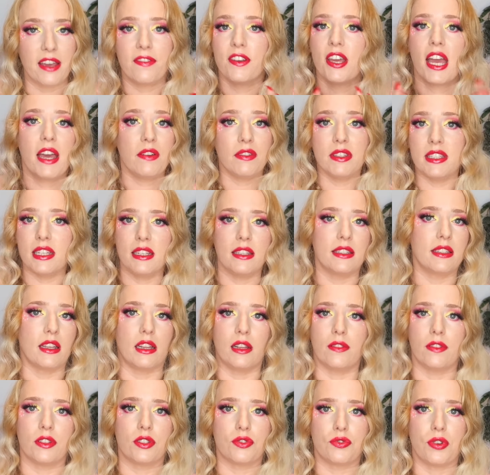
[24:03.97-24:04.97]
If you haven't seen
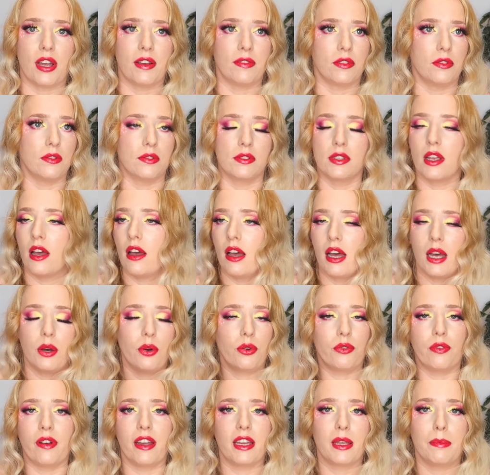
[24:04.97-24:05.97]
Sullivan's Travels, I
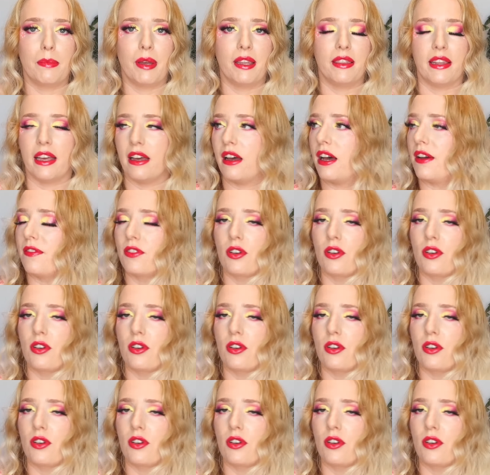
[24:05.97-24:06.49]
will recommend that.